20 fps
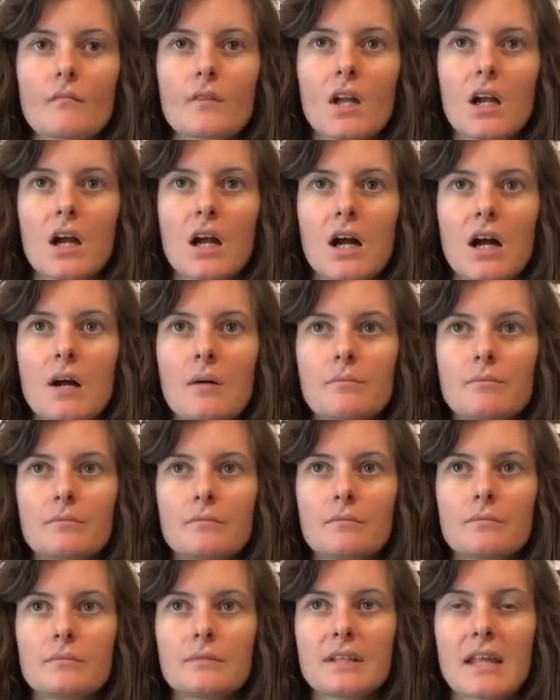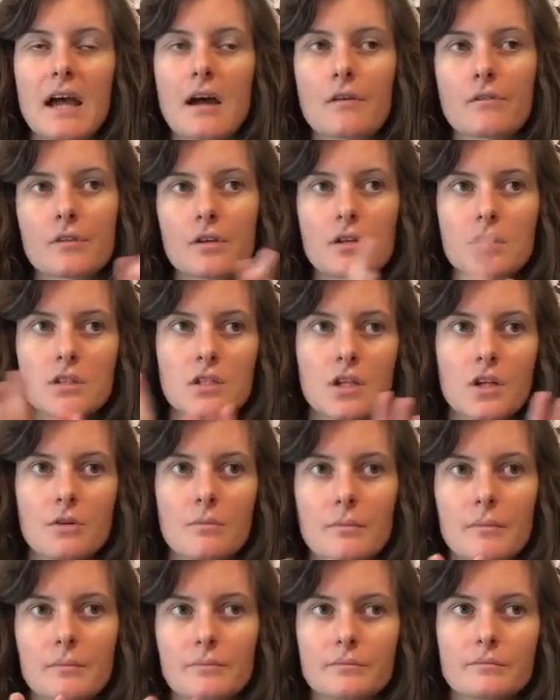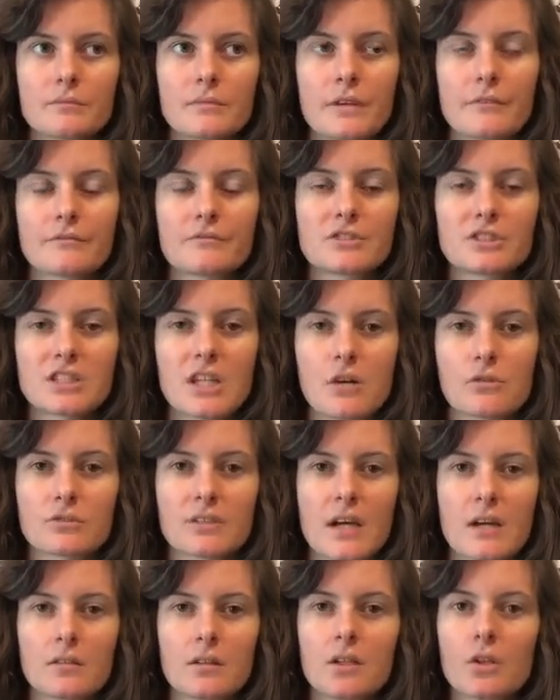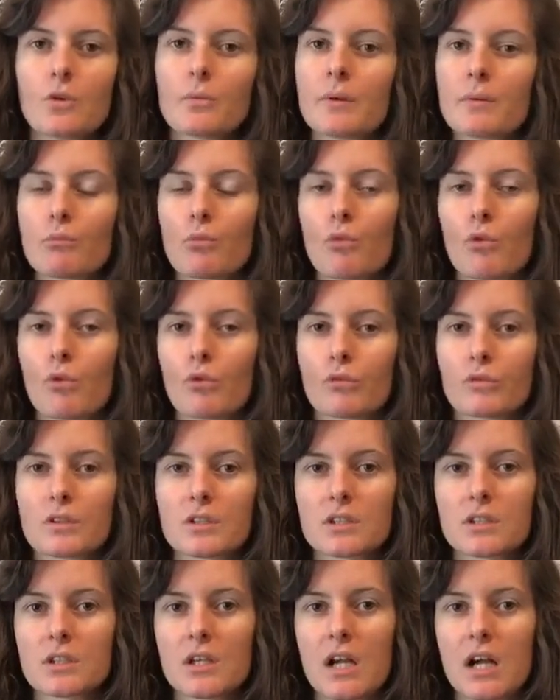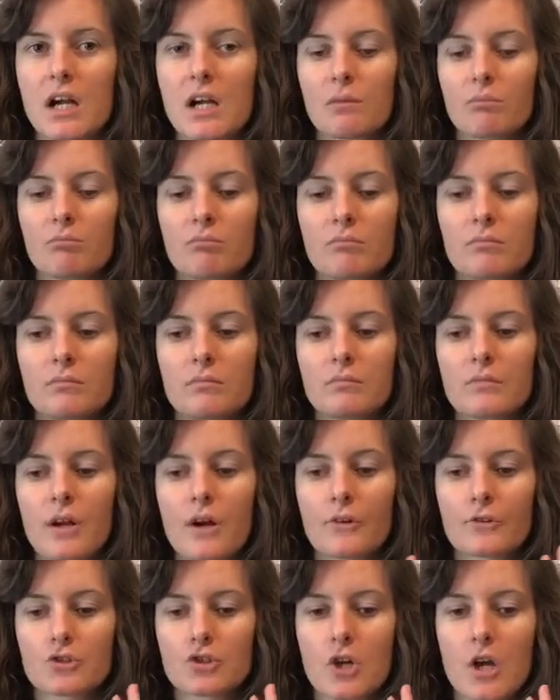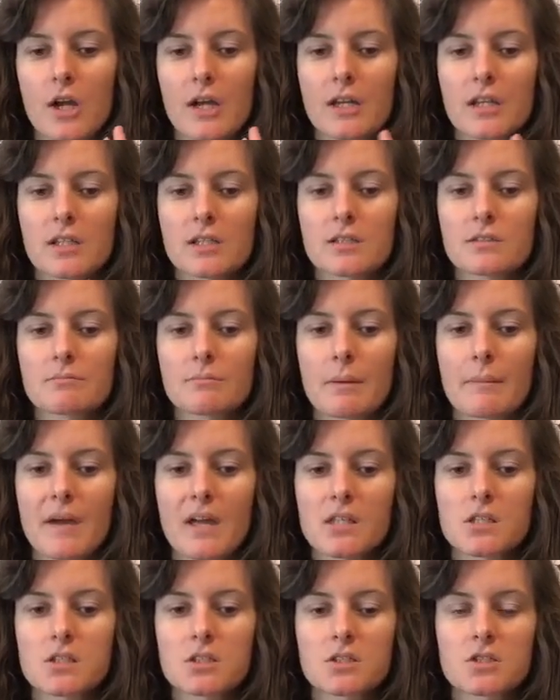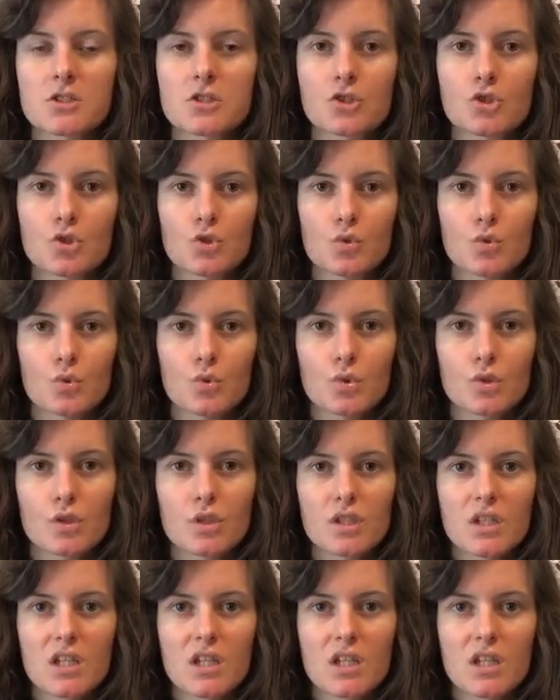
Now that, you know, I've settled down a little bit more, I'll try my best to